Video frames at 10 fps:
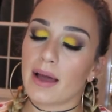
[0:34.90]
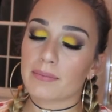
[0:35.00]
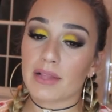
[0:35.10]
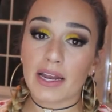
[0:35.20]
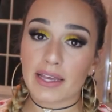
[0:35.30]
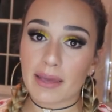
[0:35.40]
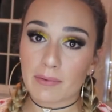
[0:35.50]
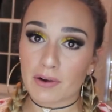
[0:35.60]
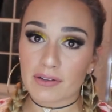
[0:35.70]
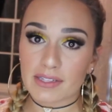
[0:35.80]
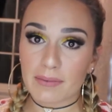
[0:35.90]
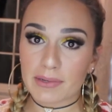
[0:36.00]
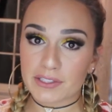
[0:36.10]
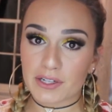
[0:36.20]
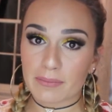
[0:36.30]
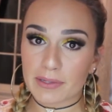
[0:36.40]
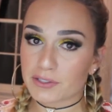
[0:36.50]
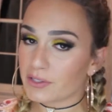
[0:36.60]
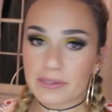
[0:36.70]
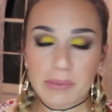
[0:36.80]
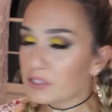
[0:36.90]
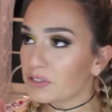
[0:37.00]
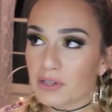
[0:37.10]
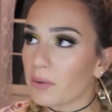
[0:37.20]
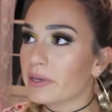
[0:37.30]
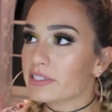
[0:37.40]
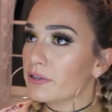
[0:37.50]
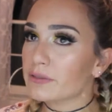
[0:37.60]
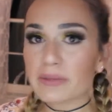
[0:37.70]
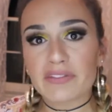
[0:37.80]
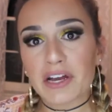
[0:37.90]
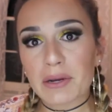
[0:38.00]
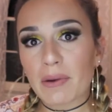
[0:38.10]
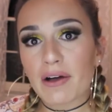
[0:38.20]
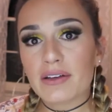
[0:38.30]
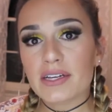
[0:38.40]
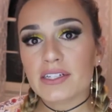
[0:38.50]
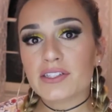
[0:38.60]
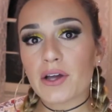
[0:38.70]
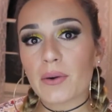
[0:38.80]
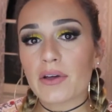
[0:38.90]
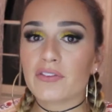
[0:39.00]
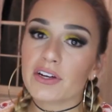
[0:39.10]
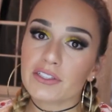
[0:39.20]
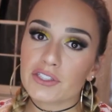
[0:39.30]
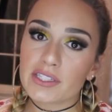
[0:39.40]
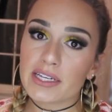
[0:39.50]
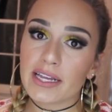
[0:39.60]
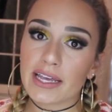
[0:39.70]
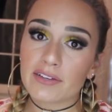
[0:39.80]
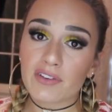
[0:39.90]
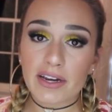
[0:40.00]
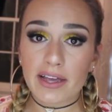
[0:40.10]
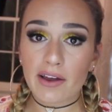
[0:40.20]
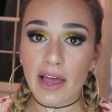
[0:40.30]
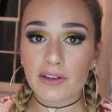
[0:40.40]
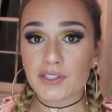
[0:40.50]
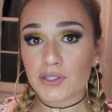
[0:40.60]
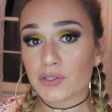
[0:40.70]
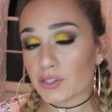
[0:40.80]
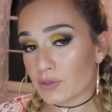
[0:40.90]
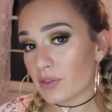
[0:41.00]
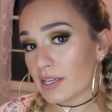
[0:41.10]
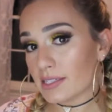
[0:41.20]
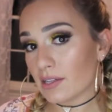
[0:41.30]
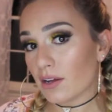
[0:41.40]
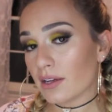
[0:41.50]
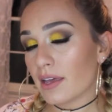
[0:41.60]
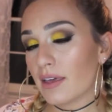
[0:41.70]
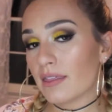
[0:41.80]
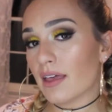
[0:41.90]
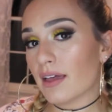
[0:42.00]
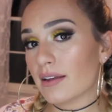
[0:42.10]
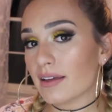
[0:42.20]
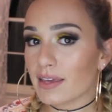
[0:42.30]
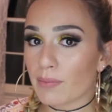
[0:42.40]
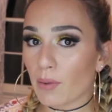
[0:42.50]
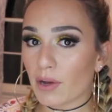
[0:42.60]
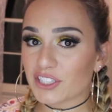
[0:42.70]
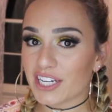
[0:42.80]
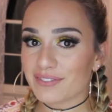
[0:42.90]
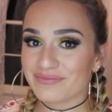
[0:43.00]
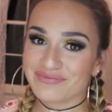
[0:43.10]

glad I came across that picture on Pinterest. Pinterest always knows me very well. So if you're interested in finding out how to do this look, then keep on watching.